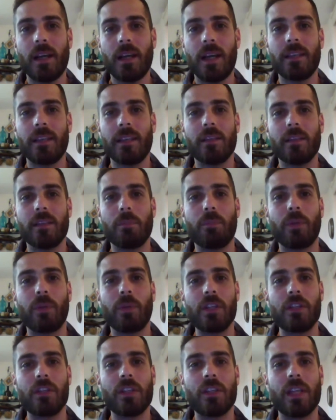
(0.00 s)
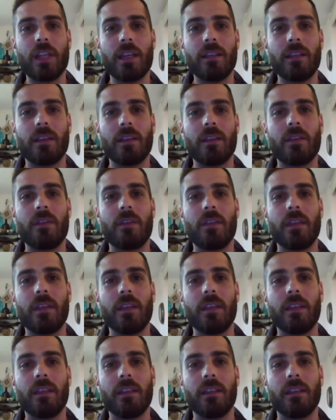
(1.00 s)
I can appreciate
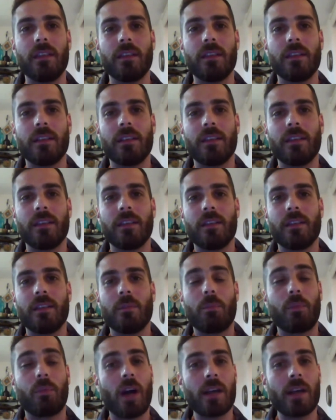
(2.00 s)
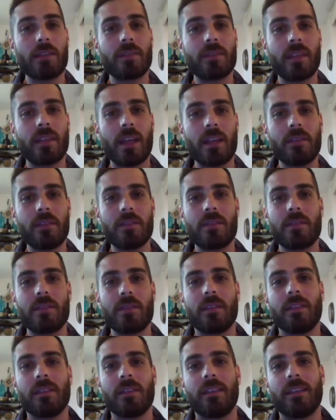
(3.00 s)
the process,
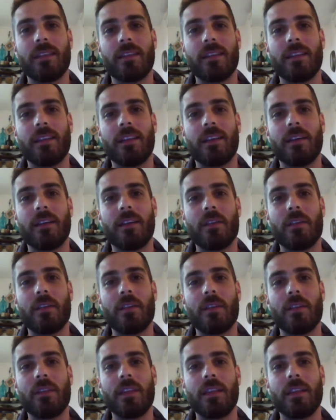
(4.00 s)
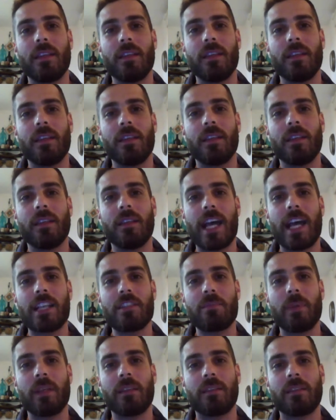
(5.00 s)
the
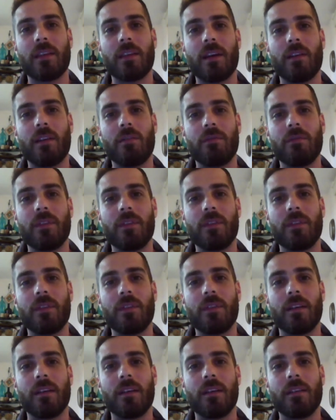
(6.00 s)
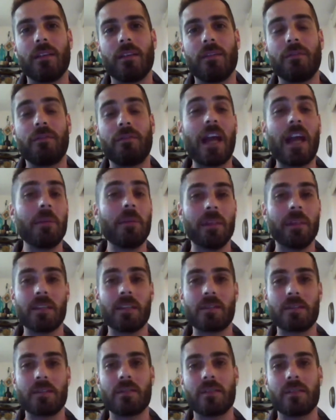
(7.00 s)
aspect of
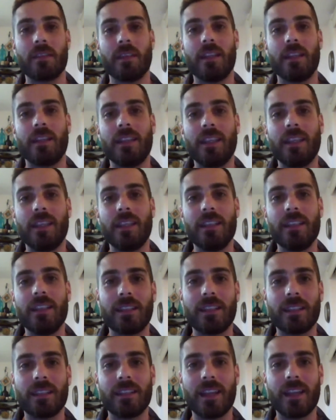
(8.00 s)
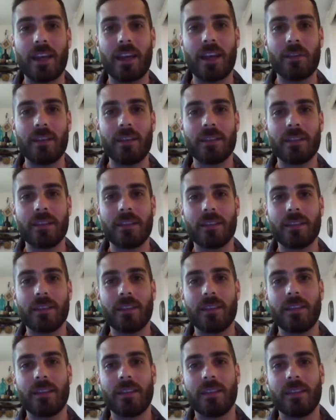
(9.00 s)
familyness and eating together,
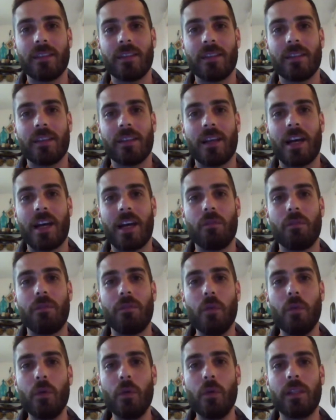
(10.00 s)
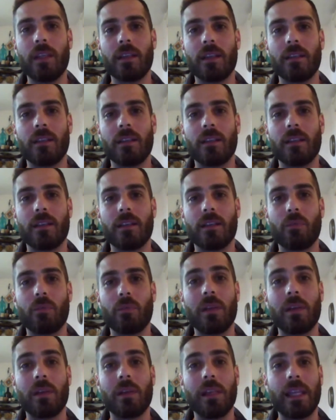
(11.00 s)
how food can
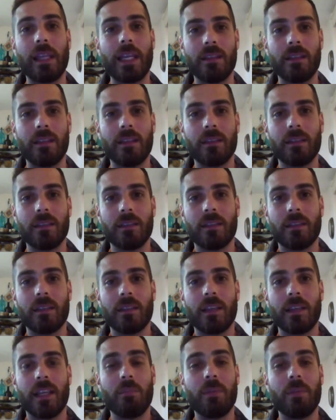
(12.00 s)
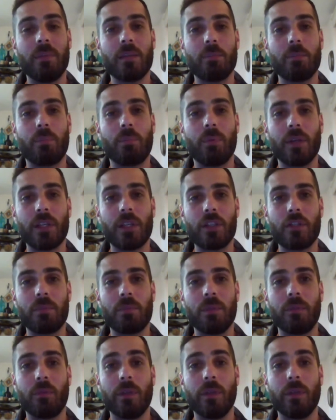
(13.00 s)
relate and be a
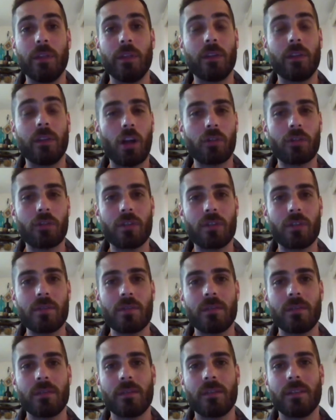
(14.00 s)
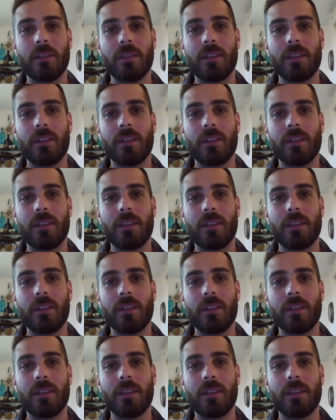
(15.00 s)
bridge between cultures.